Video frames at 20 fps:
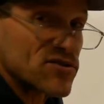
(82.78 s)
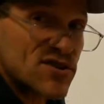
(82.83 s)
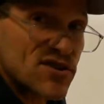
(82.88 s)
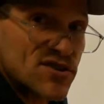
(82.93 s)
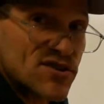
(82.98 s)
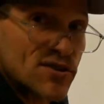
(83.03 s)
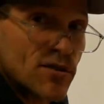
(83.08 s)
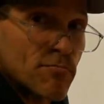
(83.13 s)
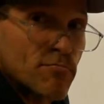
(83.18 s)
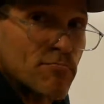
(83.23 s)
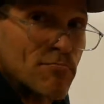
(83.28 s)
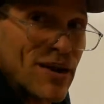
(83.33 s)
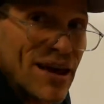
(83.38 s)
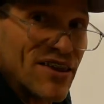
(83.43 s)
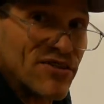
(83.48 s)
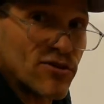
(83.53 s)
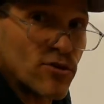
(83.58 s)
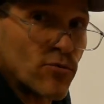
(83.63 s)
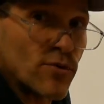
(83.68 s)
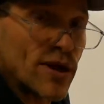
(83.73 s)
us to
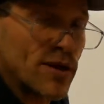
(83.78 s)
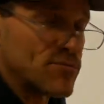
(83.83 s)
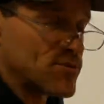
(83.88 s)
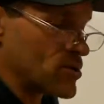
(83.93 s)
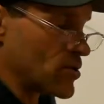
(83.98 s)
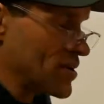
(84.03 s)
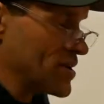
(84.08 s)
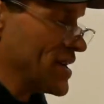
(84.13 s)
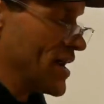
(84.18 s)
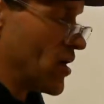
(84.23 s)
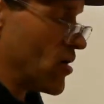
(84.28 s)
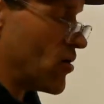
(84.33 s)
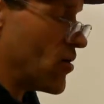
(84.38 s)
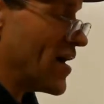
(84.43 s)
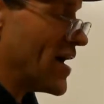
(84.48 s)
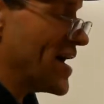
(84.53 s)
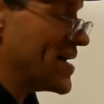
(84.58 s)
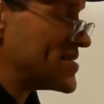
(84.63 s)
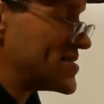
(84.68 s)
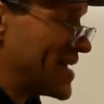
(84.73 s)
bend the ribs. So a narrow
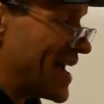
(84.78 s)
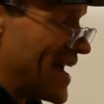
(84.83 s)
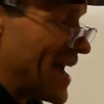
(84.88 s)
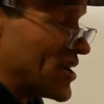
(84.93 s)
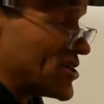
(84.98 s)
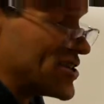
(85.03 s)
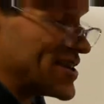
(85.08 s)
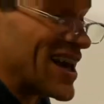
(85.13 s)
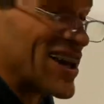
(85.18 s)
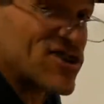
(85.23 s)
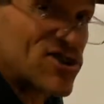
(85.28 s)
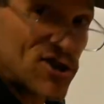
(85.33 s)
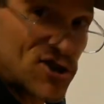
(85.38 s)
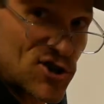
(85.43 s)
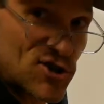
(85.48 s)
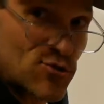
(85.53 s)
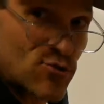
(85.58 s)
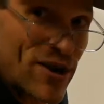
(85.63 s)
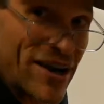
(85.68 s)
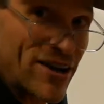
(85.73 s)
ISA actually has
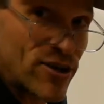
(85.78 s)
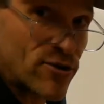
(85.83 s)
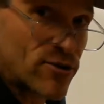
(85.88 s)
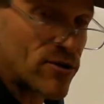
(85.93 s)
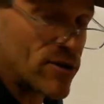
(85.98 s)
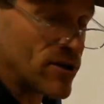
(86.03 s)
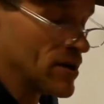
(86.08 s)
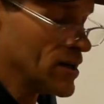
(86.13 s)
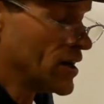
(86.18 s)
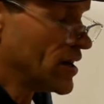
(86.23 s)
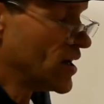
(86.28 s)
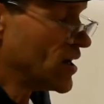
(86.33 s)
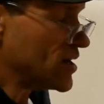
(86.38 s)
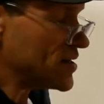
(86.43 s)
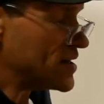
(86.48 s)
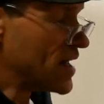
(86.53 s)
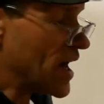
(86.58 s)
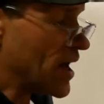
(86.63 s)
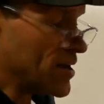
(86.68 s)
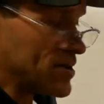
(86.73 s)
straighter
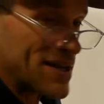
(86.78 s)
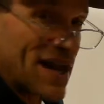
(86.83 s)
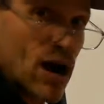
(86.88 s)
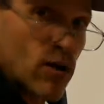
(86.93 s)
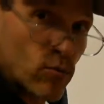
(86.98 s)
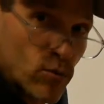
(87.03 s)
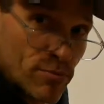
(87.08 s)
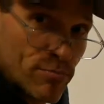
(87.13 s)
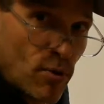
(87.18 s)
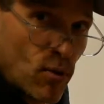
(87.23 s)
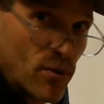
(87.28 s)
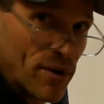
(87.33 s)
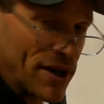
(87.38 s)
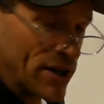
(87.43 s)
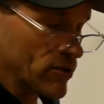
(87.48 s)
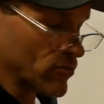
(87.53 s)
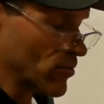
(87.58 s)
downward pointing